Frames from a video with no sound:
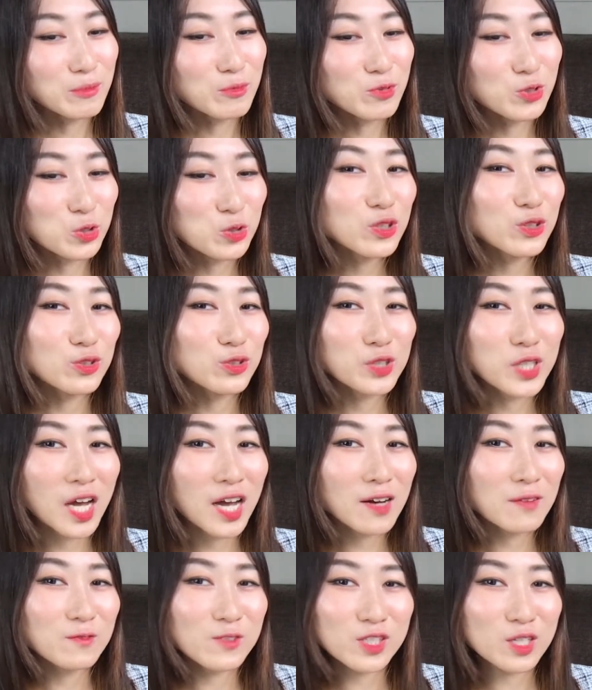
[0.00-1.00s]
I'm sure you
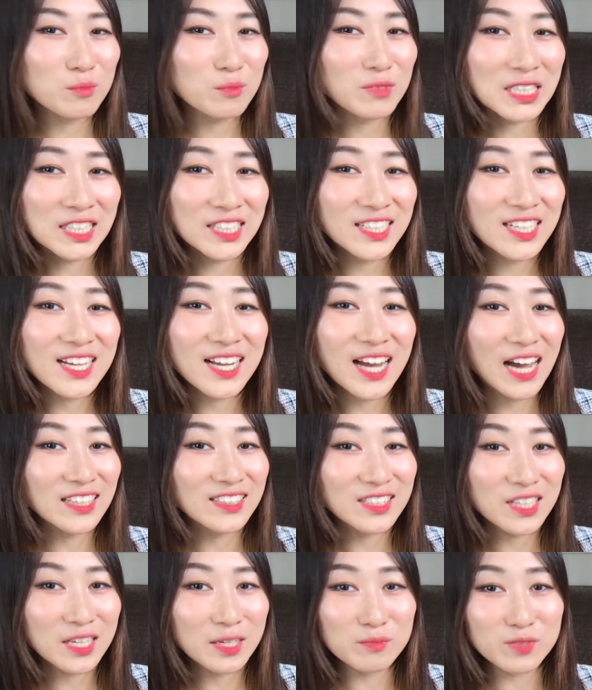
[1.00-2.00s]
have some cleaning
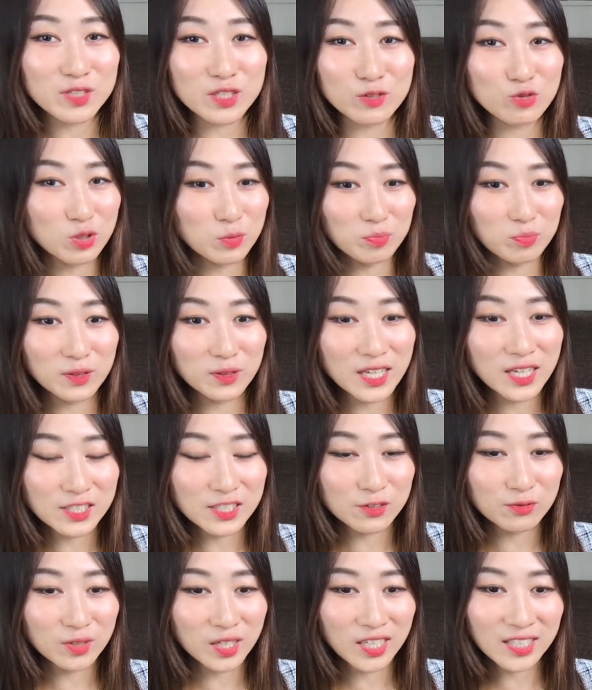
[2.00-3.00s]
items at your
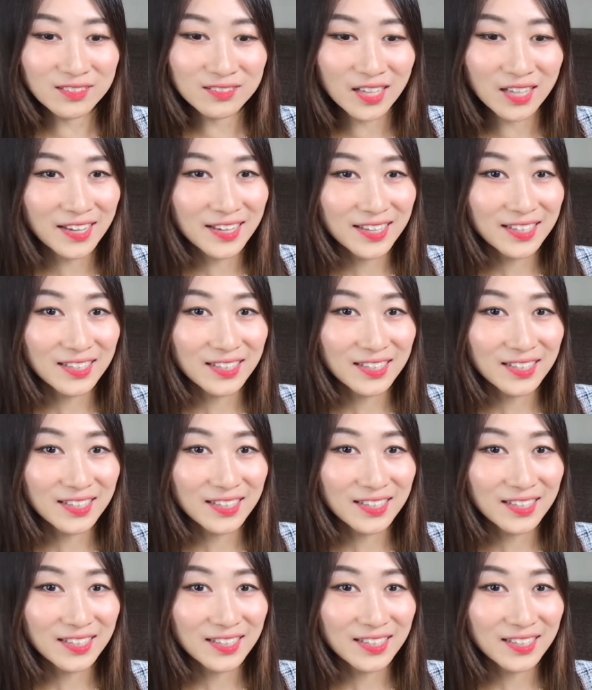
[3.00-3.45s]
place, right?